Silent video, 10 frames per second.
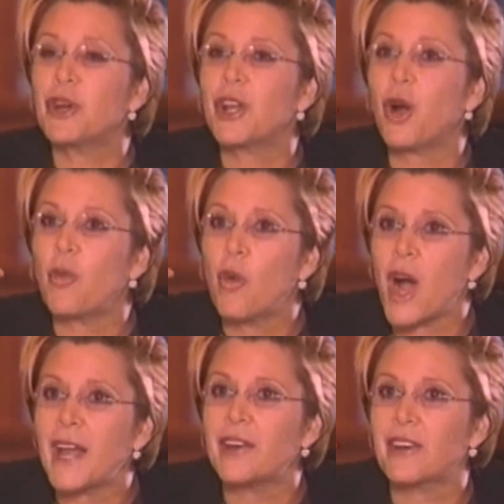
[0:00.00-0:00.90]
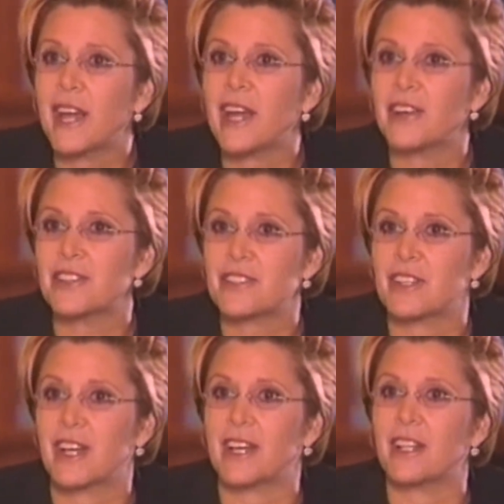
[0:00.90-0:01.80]
put a wider
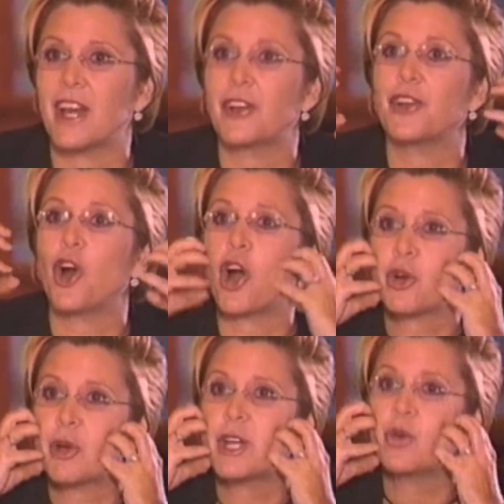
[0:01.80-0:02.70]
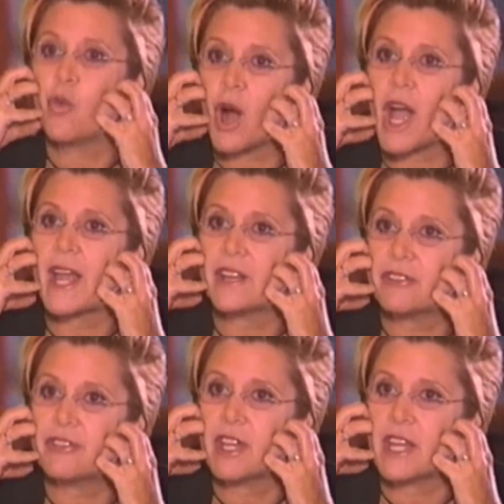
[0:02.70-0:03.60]
hairstyle on an I'm, already
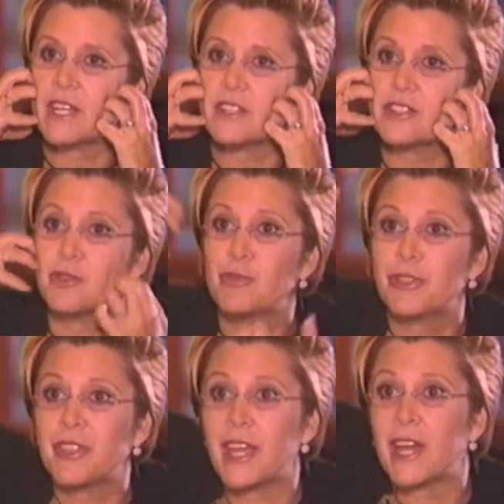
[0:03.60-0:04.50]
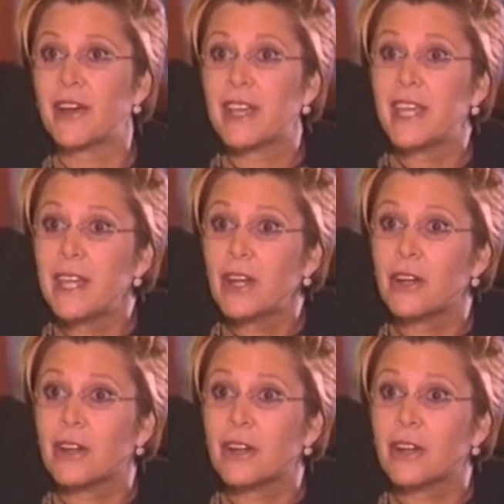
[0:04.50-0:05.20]
wide I'm, face. You put the hair like here. Like